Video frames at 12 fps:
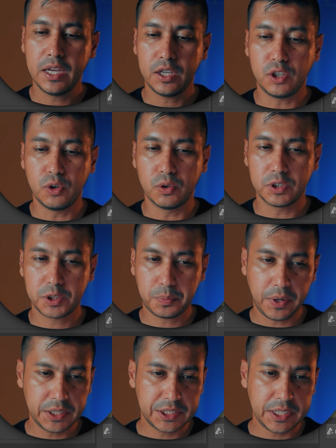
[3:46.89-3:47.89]
your
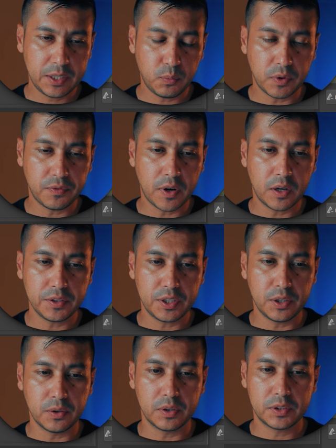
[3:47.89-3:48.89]
spreadsheet with all
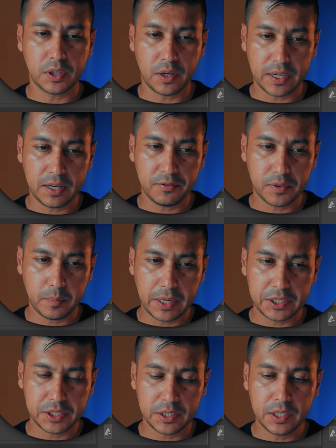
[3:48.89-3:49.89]
your target
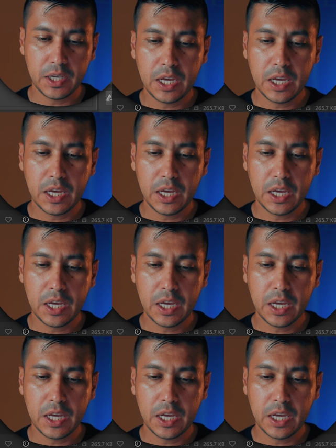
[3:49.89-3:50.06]
information.